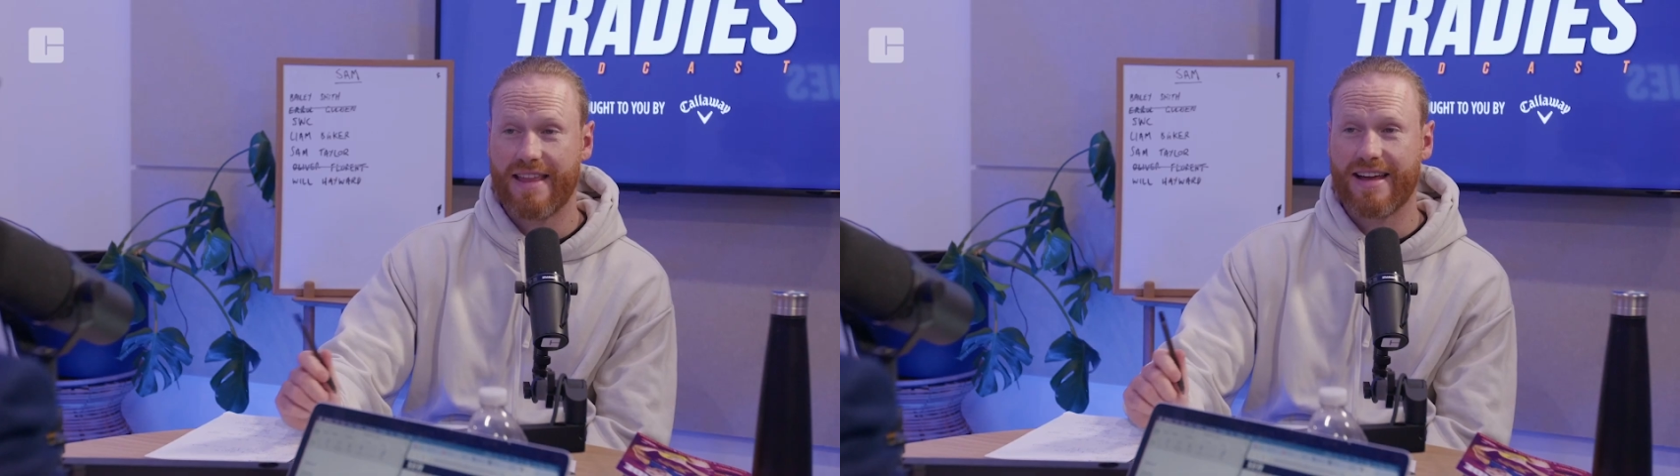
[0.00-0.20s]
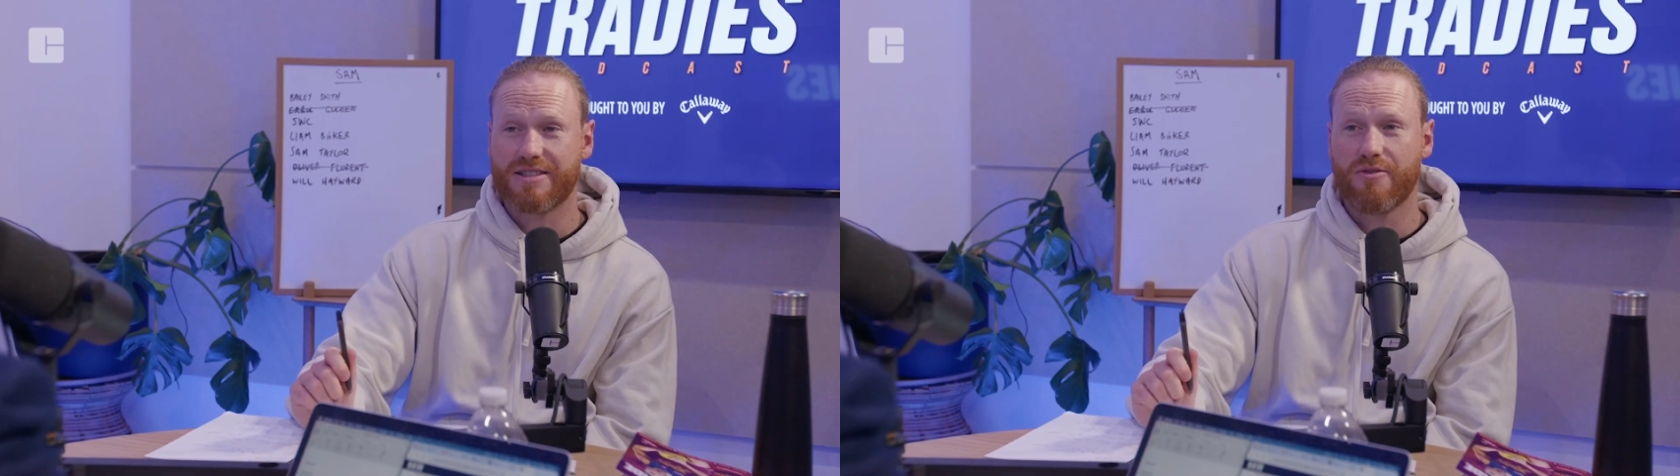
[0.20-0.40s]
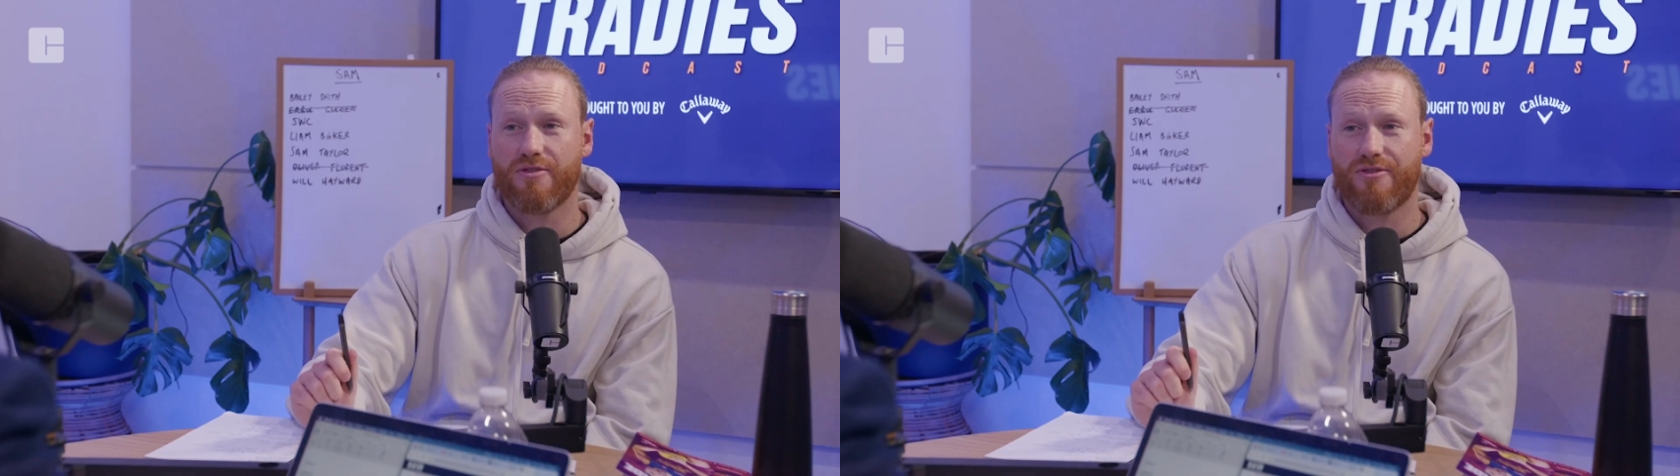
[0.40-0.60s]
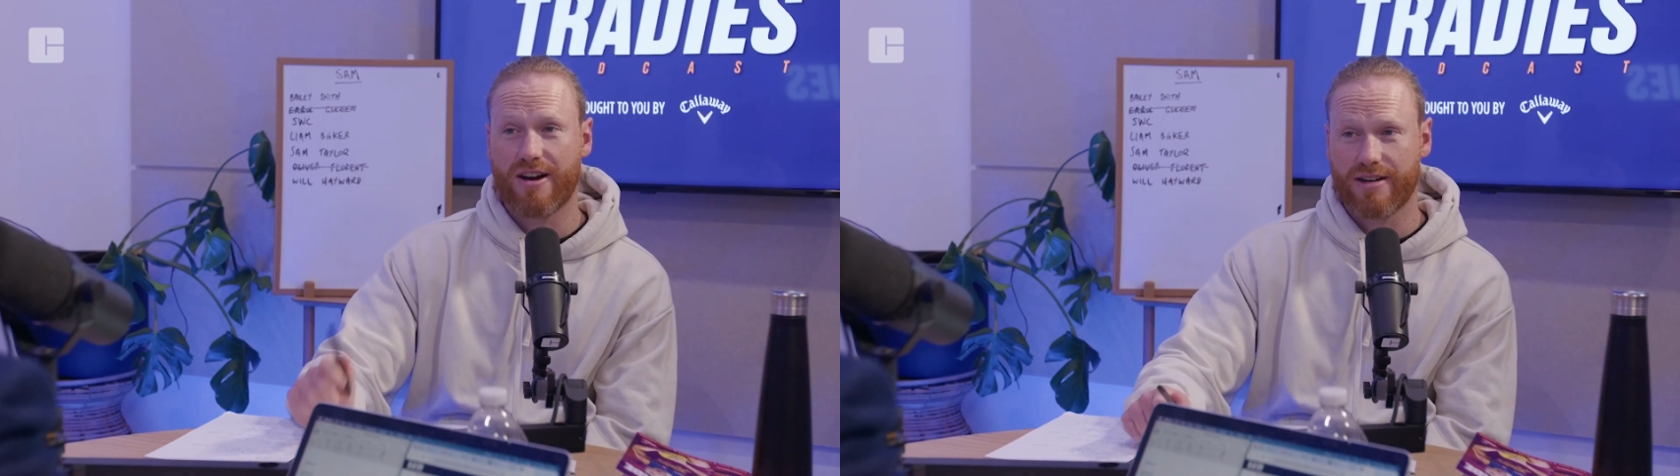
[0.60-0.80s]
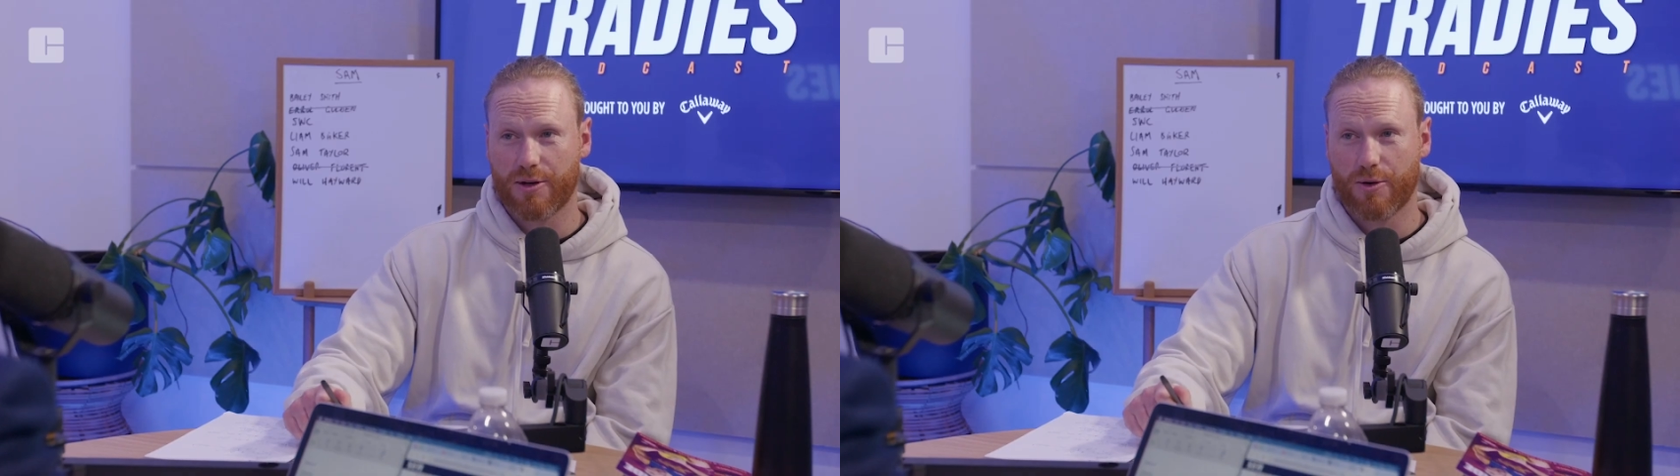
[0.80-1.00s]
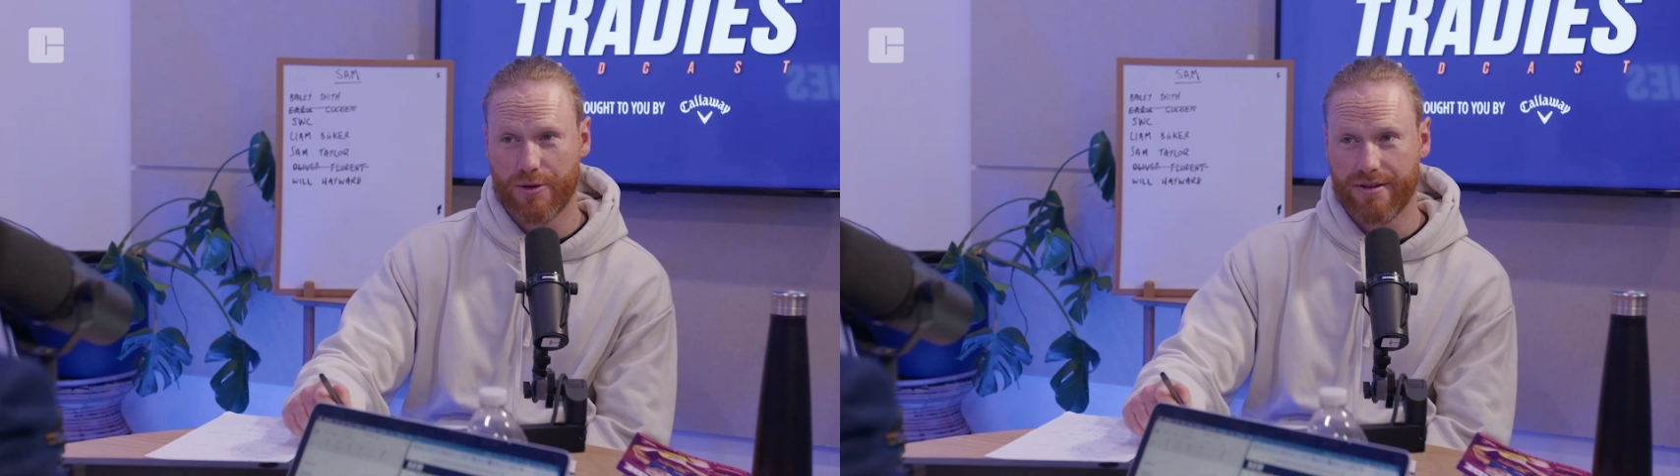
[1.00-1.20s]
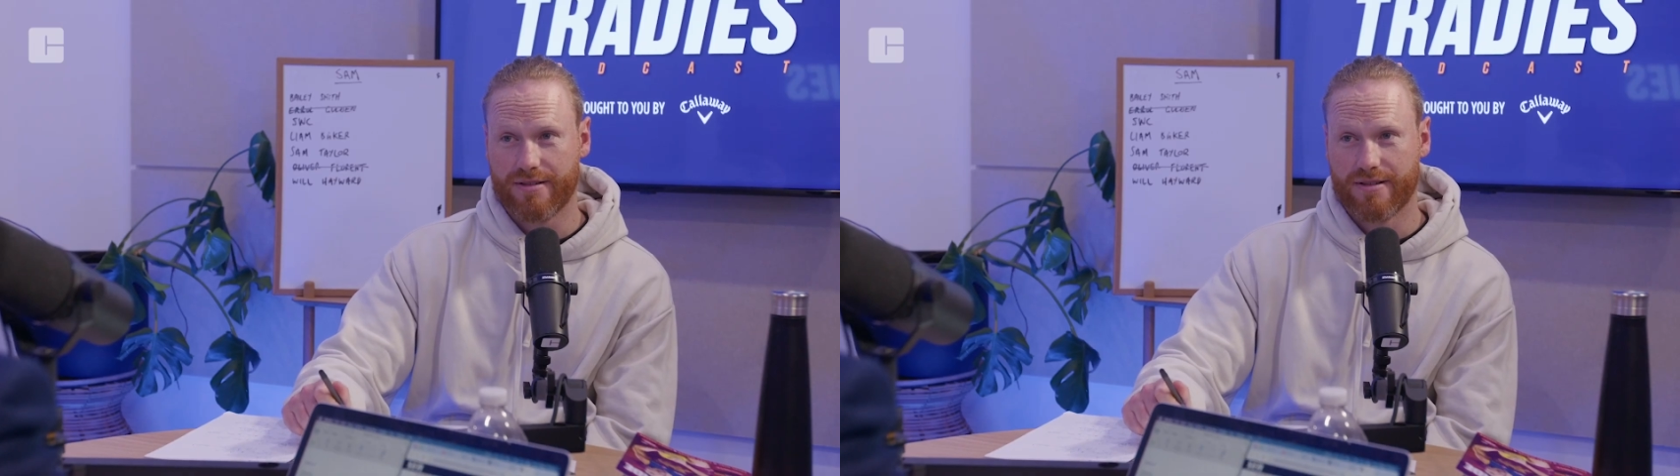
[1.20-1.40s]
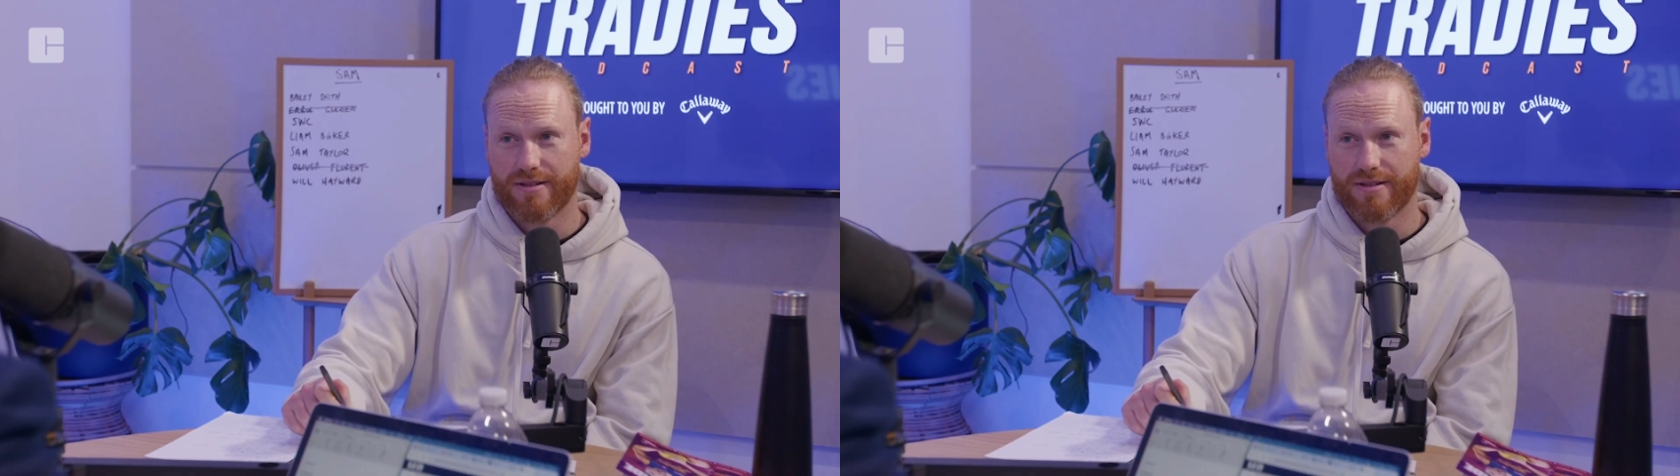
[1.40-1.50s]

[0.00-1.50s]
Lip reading: That's a very good.